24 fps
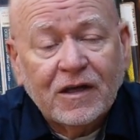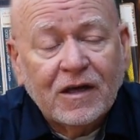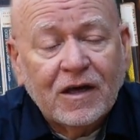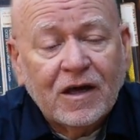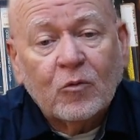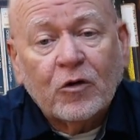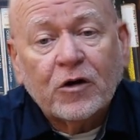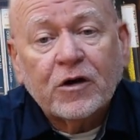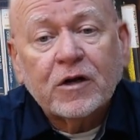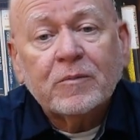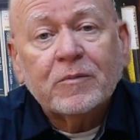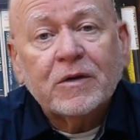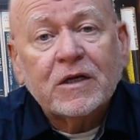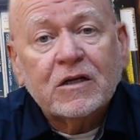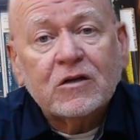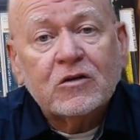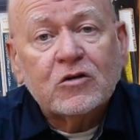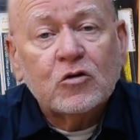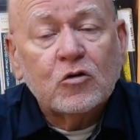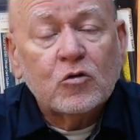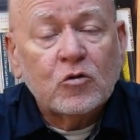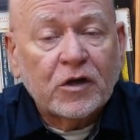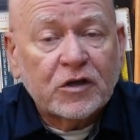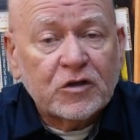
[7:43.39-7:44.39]
Run them
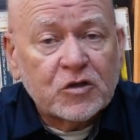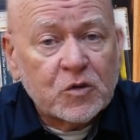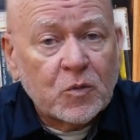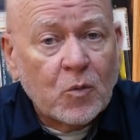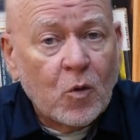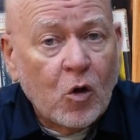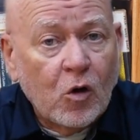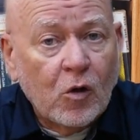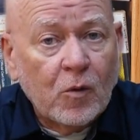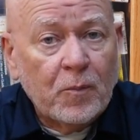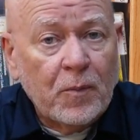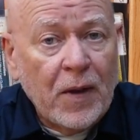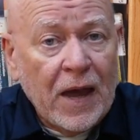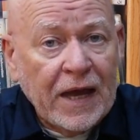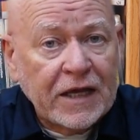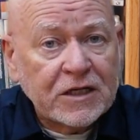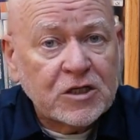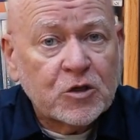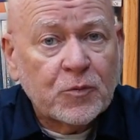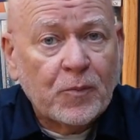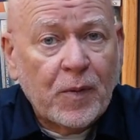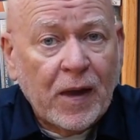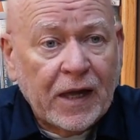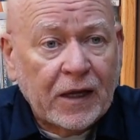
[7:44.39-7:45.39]
into a small
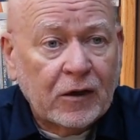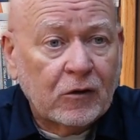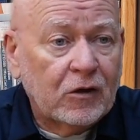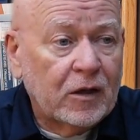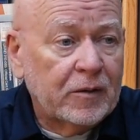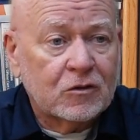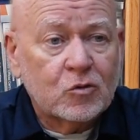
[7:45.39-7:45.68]
patch panel.